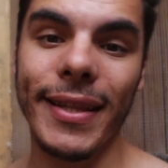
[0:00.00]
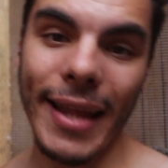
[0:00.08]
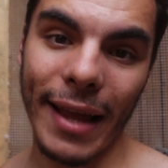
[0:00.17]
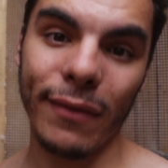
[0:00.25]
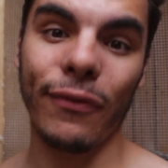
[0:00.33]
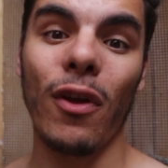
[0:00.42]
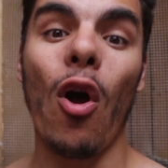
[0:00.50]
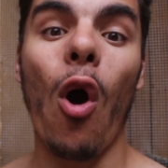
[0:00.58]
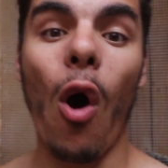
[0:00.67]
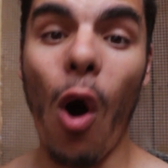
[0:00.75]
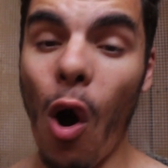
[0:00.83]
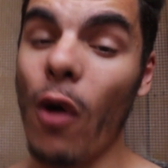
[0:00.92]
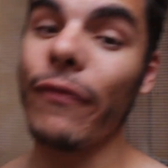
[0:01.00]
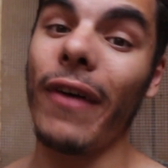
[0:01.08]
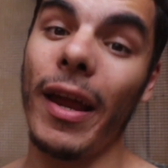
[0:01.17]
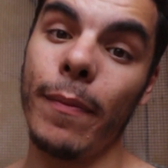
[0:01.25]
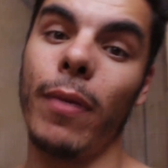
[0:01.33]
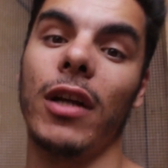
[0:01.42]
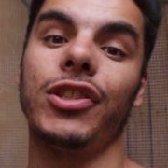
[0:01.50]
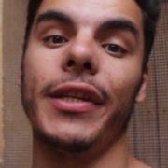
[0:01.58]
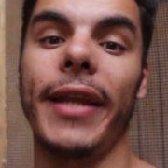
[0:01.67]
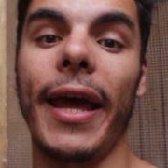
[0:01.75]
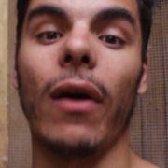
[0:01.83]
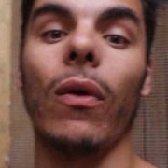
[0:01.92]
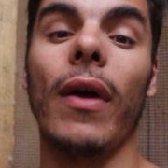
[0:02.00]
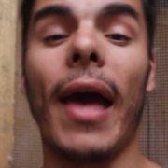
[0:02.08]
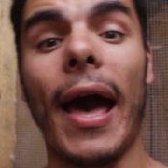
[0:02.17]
length of a budgie nail.